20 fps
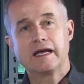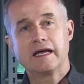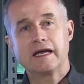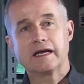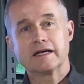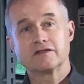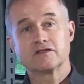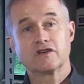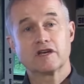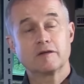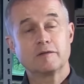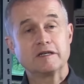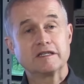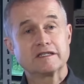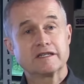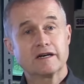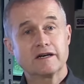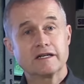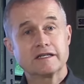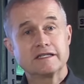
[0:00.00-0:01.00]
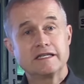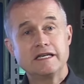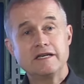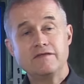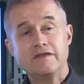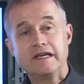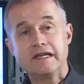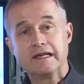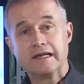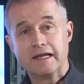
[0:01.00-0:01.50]
It's going to be Sirennet
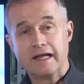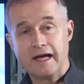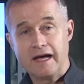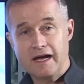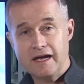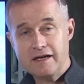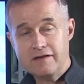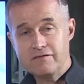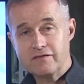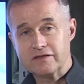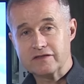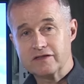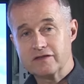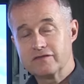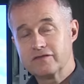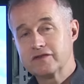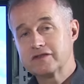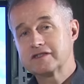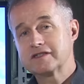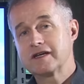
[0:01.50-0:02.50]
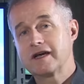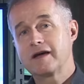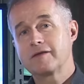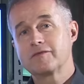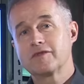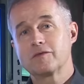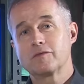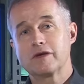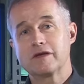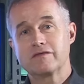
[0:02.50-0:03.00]
TV Live. It's the first
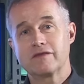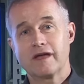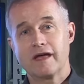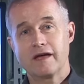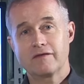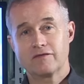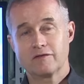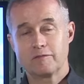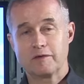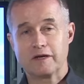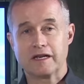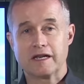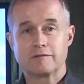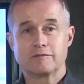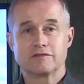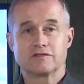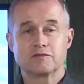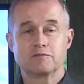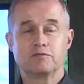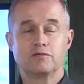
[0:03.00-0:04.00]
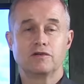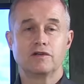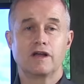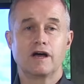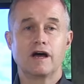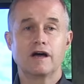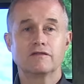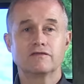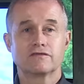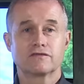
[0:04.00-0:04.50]
time that we've ever been able to pull
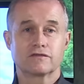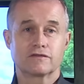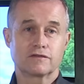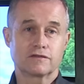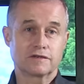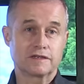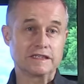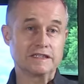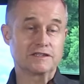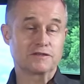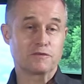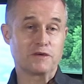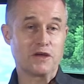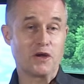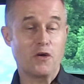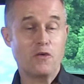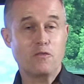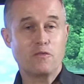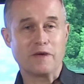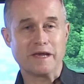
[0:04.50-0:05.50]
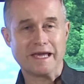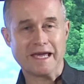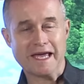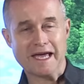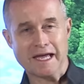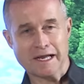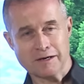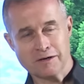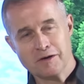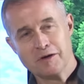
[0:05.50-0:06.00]
off, or at least we hope we
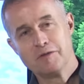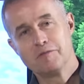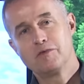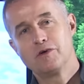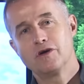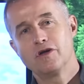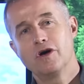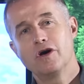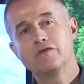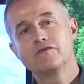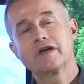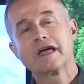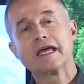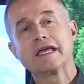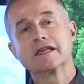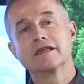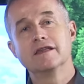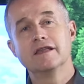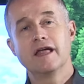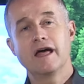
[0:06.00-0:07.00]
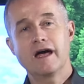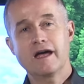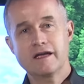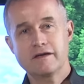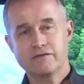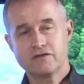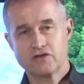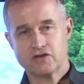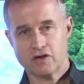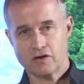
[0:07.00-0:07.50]
can, pull off a
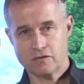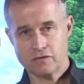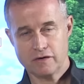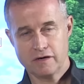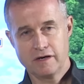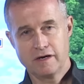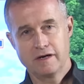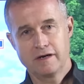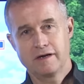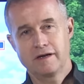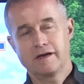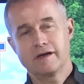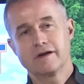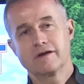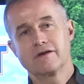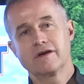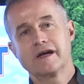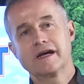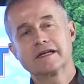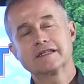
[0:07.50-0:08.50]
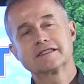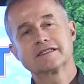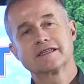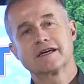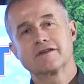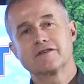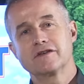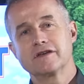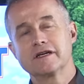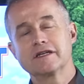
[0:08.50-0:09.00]
live show here at
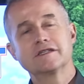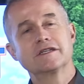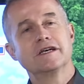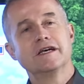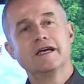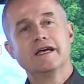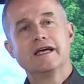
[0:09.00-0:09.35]
Sirennet.